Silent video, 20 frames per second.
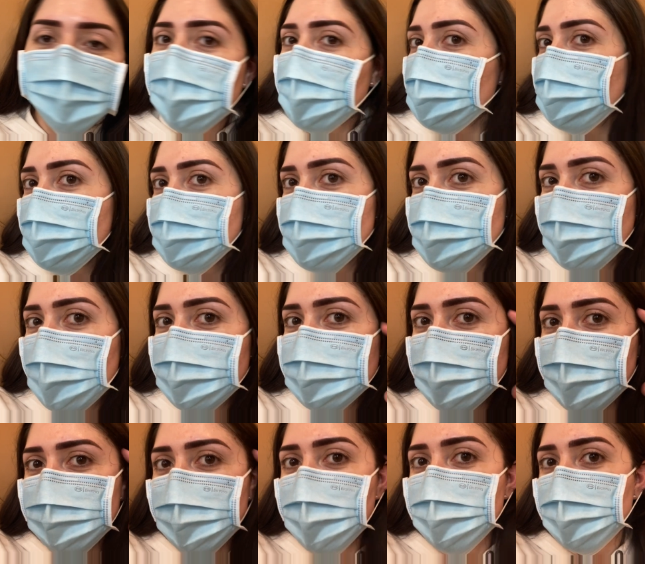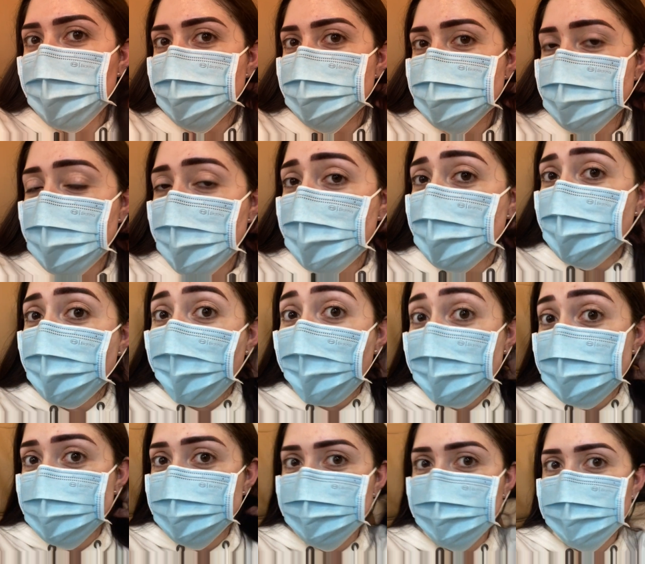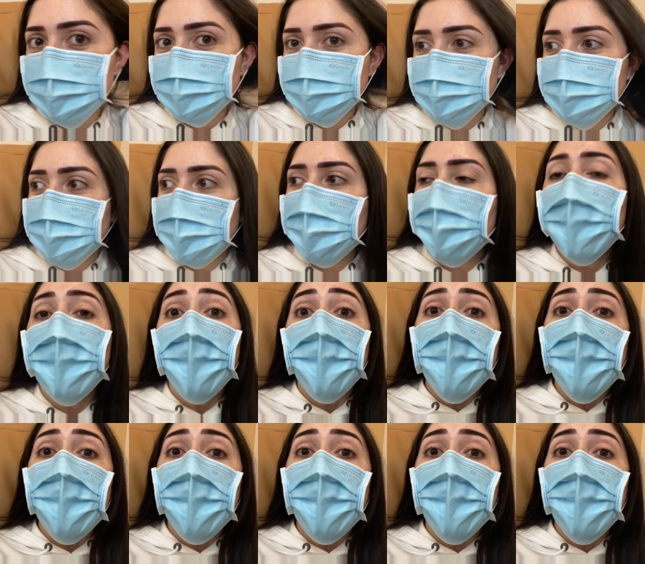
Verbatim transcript: By the way, do you guys like my brows? They look extra dark today.